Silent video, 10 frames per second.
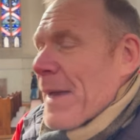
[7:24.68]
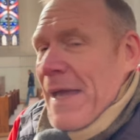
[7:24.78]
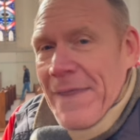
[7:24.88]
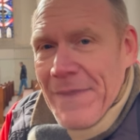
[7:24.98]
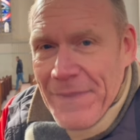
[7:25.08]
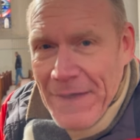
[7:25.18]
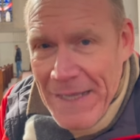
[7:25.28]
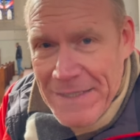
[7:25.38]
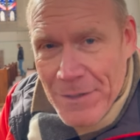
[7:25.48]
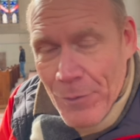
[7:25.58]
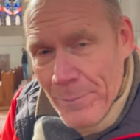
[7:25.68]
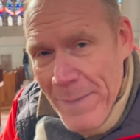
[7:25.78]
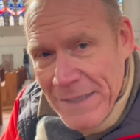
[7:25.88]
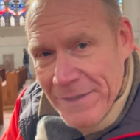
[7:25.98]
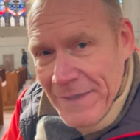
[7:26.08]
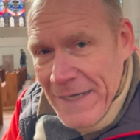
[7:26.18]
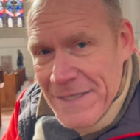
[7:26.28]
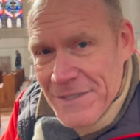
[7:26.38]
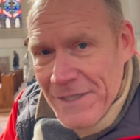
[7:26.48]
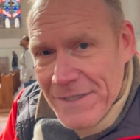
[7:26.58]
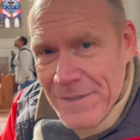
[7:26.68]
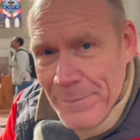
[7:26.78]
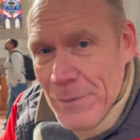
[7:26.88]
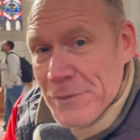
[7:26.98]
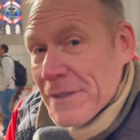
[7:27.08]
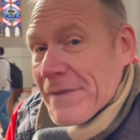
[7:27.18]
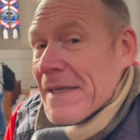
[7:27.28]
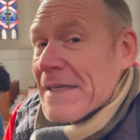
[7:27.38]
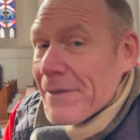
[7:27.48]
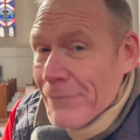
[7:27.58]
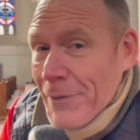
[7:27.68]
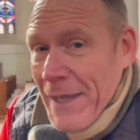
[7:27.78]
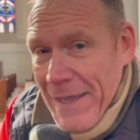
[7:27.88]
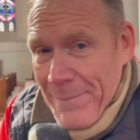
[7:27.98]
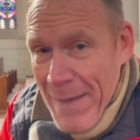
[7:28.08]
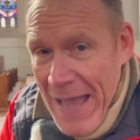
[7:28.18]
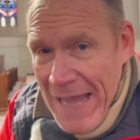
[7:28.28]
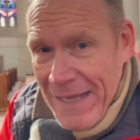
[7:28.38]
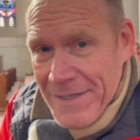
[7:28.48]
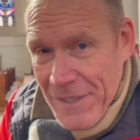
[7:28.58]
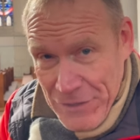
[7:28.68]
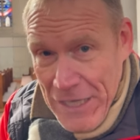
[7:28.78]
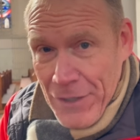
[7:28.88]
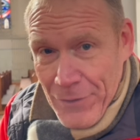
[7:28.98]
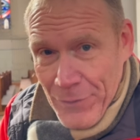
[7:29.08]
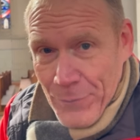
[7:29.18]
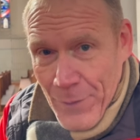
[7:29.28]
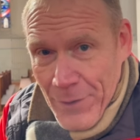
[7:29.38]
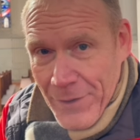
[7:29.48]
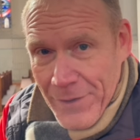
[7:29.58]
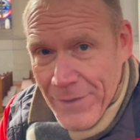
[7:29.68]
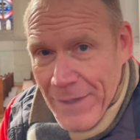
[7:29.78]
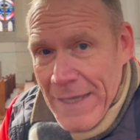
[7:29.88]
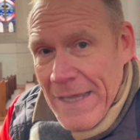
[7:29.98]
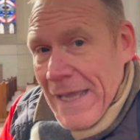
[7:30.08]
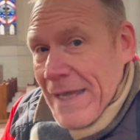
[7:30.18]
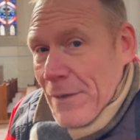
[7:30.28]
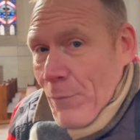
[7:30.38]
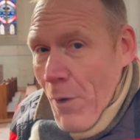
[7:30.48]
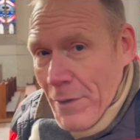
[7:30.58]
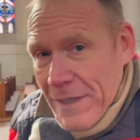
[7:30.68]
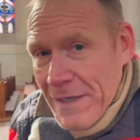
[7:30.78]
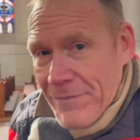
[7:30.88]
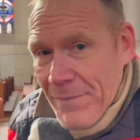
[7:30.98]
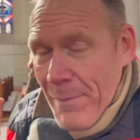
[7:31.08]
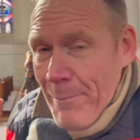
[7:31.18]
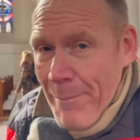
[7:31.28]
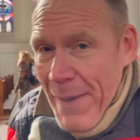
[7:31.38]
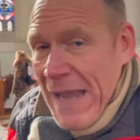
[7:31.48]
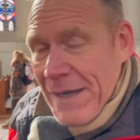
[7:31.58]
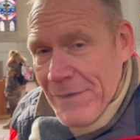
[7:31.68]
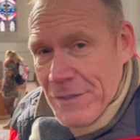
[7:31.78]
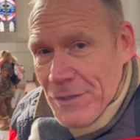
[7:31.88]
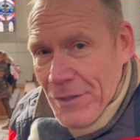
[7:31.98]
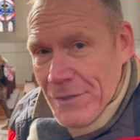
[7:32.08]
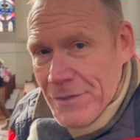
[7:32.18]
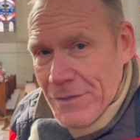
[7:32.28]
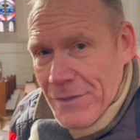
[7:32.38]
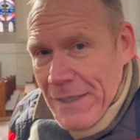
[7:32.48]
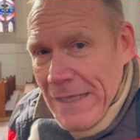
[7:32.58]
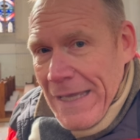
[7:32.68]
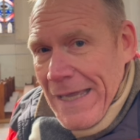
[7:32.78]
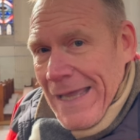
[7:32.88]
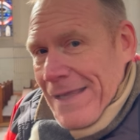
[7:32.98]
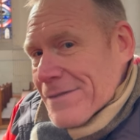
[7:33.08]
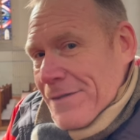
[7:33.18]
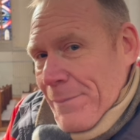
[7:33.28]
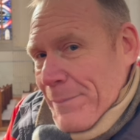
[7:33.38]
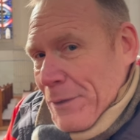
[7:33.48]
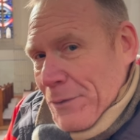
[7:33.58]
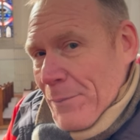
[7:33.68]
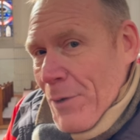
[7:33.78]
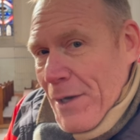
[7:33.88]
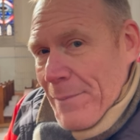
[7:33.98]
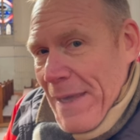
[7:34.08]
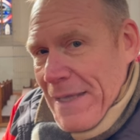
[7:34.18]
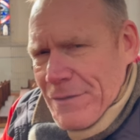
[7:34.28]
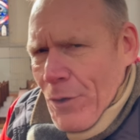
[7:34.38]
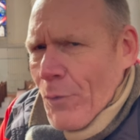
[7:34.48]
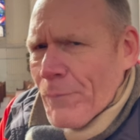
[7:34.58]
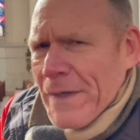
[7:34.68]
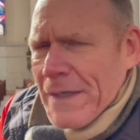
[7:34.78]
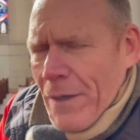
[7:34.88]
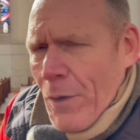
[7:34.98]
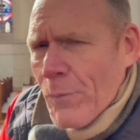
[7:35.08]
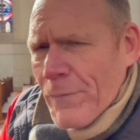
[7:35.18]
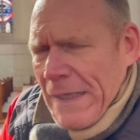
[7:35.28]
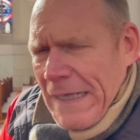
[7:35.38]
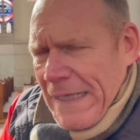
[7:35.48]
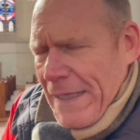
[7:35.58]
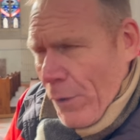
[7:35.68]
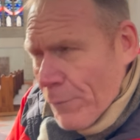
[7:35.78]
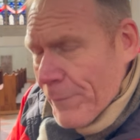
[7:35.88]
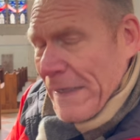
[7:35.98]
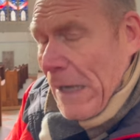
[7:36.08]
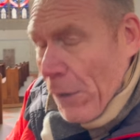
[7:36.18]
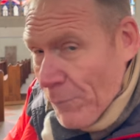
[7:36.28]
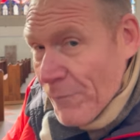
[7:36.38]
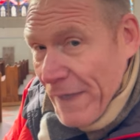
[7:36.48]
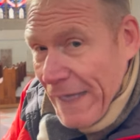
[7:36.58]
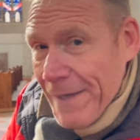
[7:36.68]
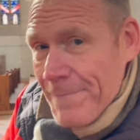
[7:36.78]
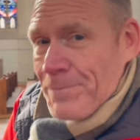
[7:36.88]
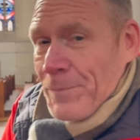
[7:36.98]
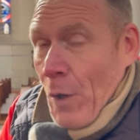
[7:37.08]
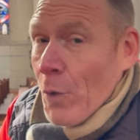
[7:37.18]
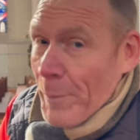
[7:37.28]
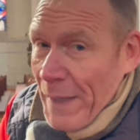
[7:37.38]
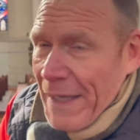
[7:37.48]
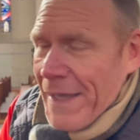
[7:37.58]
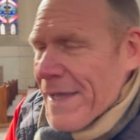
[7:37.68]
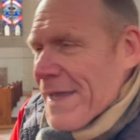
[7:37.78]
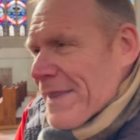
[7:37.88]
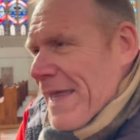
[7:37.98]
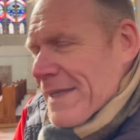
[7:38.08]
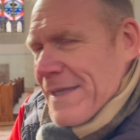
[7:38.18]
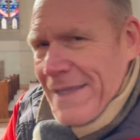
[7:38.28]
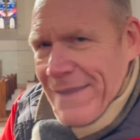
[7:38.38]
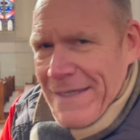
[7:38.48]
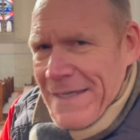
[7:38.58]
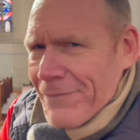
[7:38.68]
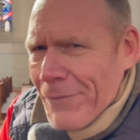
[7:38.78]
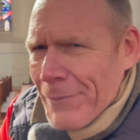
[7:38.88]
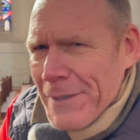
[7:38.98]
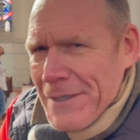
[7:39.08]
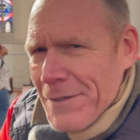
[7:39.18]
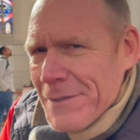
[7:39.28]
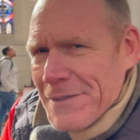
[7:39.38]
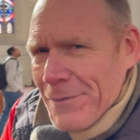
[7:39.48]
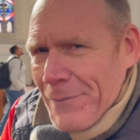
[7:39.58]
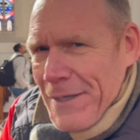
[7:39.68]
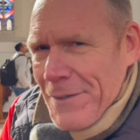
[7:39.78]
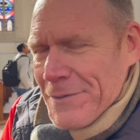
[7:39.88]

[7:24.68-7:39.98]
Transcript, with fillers: And then going back to the legend, supposedly the devil came back to check on the work. And he walked in from the back of the church. And so the builder brought him in, so hoping that the devil wouldn't notice the windows.